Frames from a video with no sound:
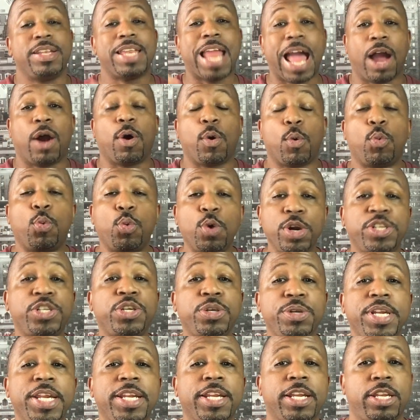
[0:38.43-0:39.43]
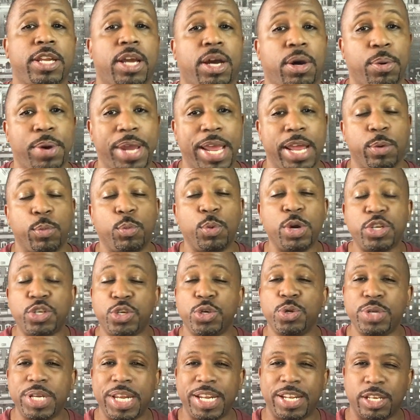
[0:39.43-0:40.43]
Now, what you need to know and what
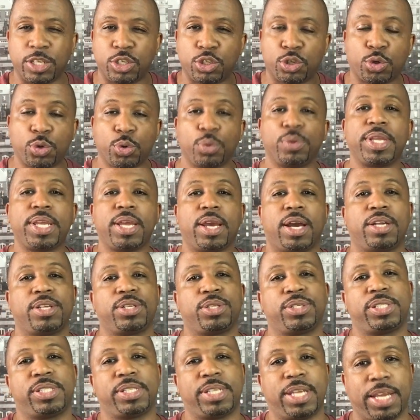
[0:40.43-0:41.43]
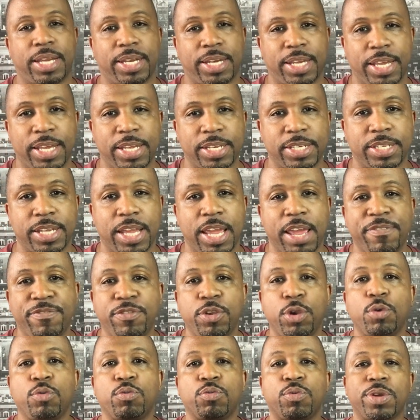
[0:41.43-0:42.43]
you need to truly understand is, if
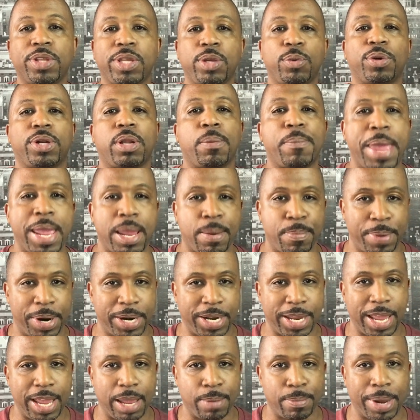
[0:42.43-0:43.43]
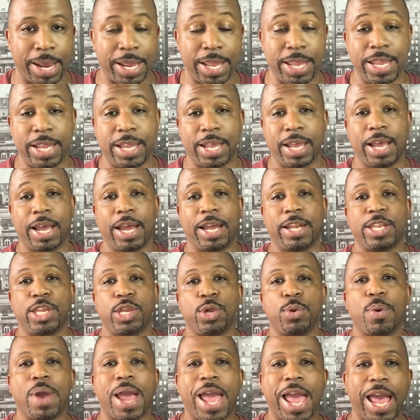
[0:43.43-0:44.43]
you really want to make money in Myecon,
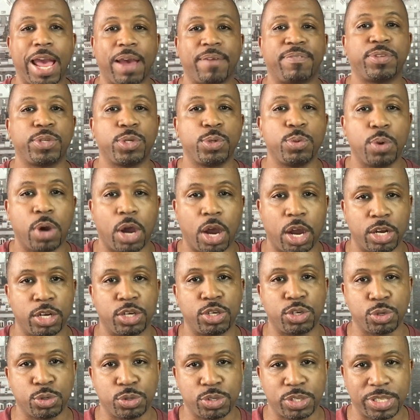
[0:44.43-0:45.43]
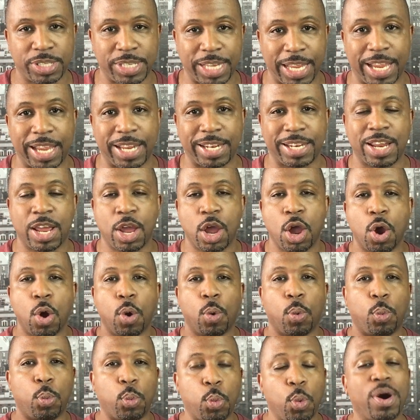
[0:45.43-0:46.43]
you have to understand
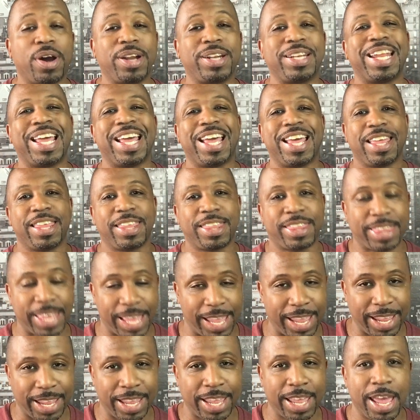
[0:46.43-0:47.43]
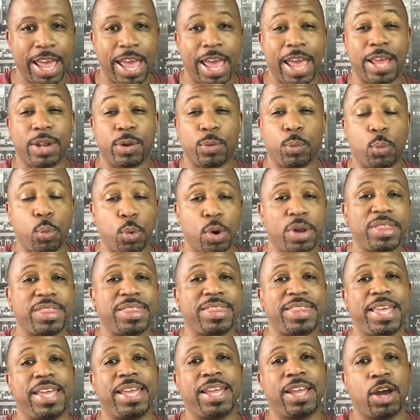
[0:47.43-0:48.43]
one thing and one
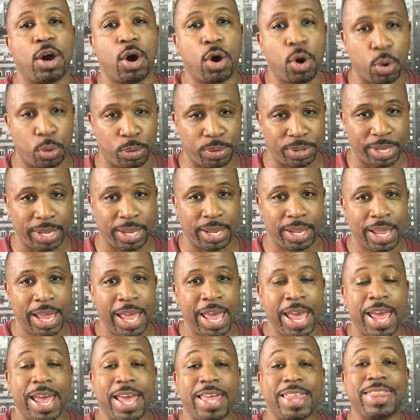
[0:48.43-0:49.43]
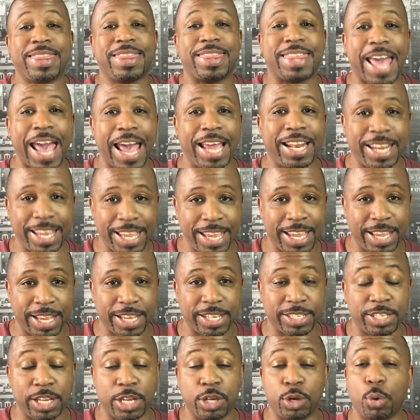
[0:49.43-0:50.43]
thing only, and that
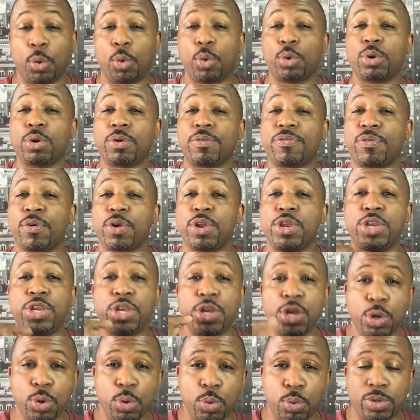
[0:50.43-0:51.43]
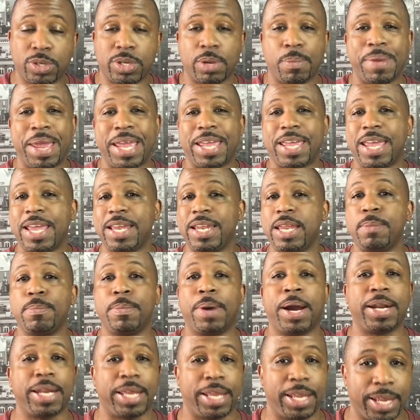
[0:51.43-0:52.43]
is, in order for you to make any
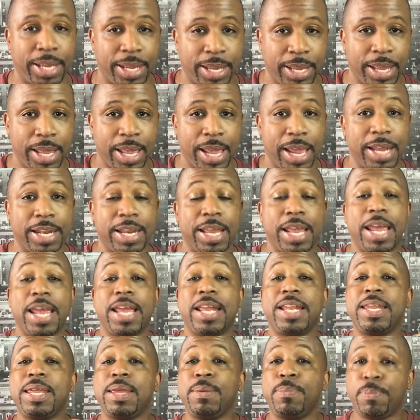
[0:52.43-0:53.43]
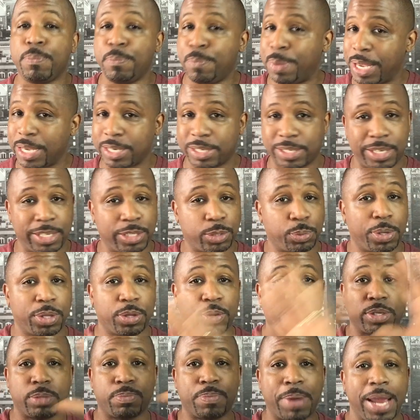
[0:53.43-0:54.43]
money in any business,
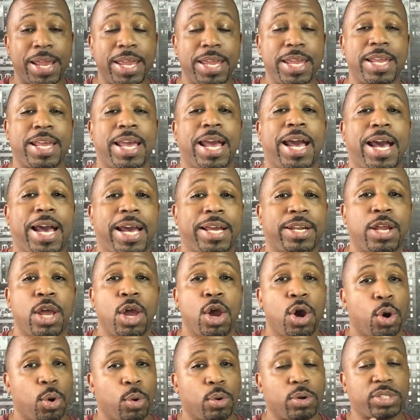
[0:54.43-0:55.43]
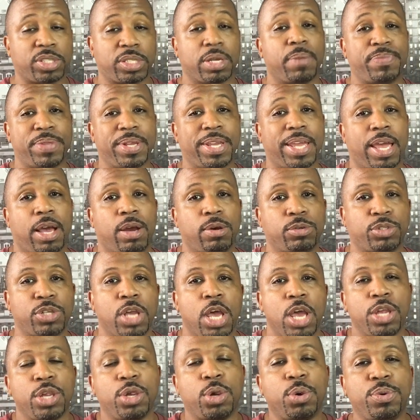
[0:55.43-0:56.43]
whether it's Myecon or something else,
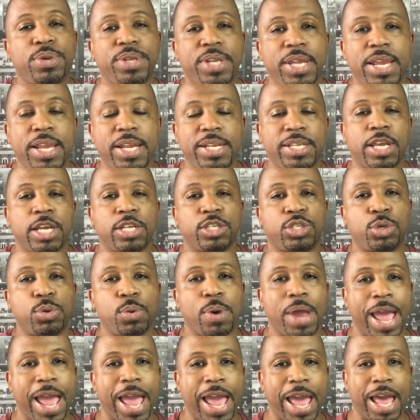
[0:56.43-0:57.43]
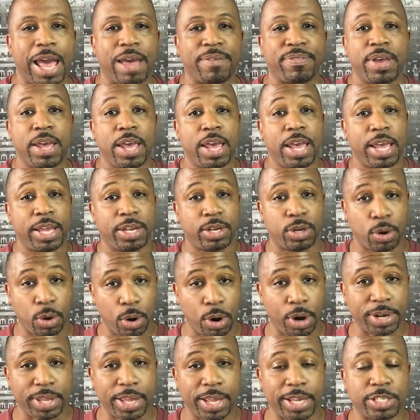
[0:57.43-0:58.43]
you need to have an
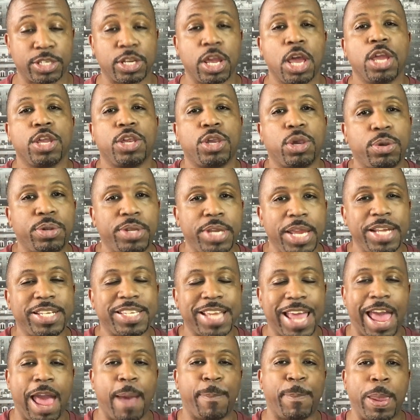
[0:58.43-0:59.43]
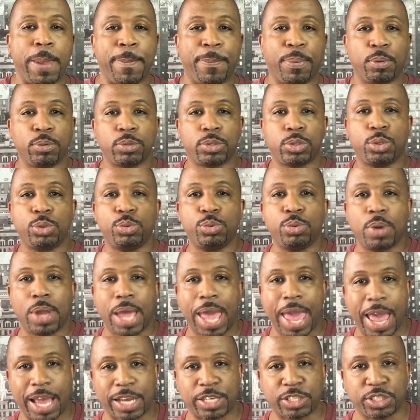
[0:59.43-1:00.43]
audience. You need to have people to
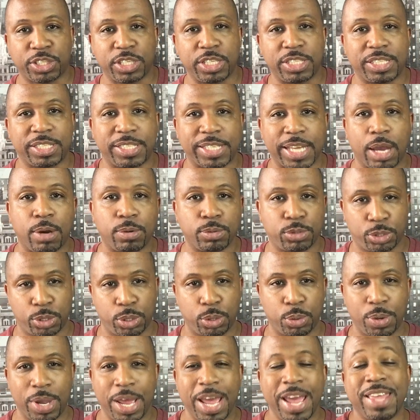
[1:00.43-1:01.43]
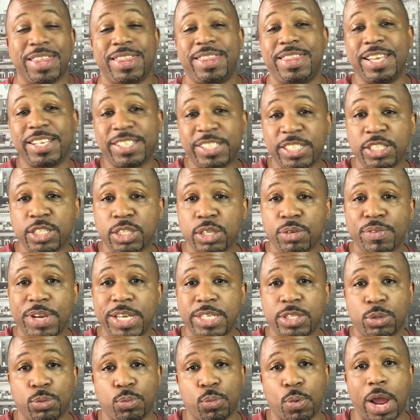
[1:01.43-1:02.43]
actually sell to. This is the
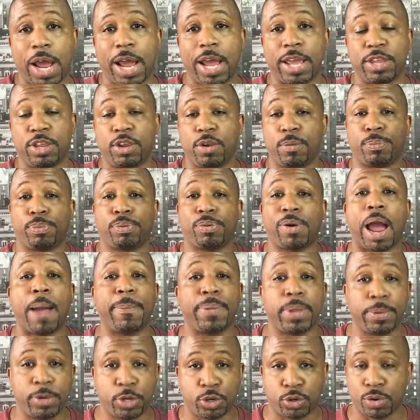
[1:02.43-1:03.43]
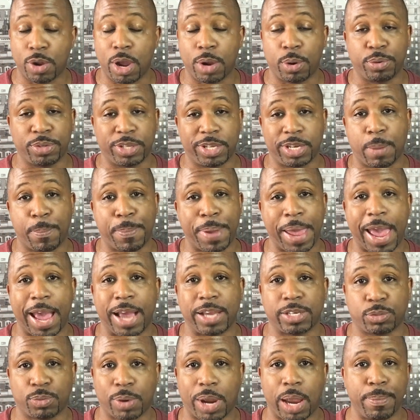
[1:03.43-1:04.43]
reason why you probably struggled in the
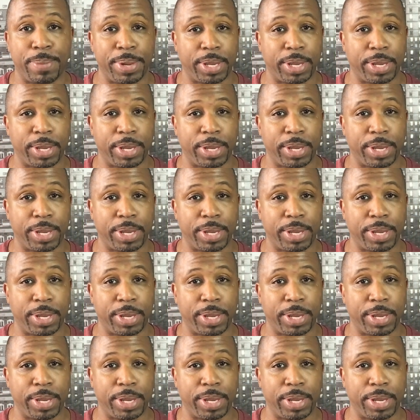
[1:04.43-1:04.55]
past, right?